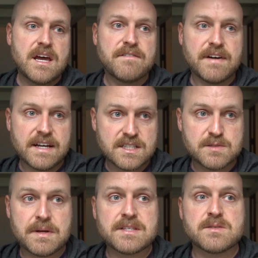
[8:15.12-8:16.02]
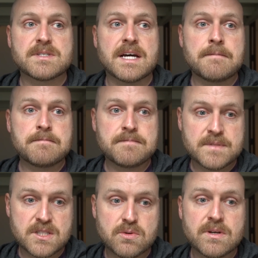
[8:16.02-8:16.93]
If I can spend some time
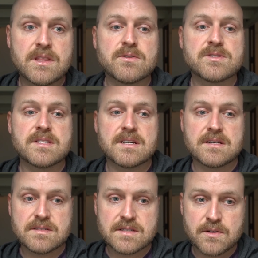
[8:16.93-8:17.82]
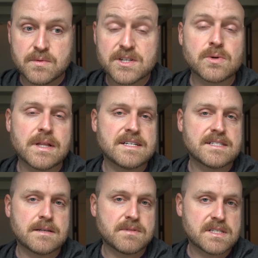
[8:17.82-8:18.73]
doing those things and
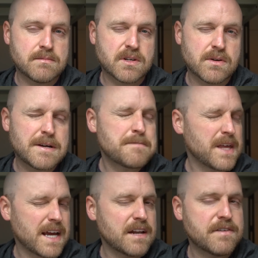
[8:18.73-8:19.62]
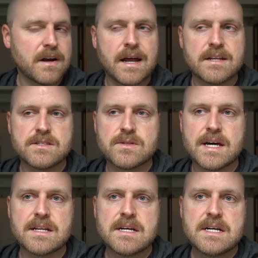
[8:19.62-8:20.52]
ritualize them to some degree, I got to figure out how to do
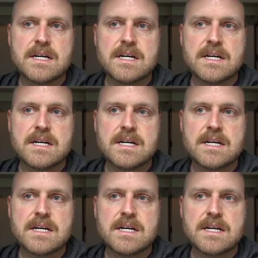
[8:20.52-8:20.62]
that.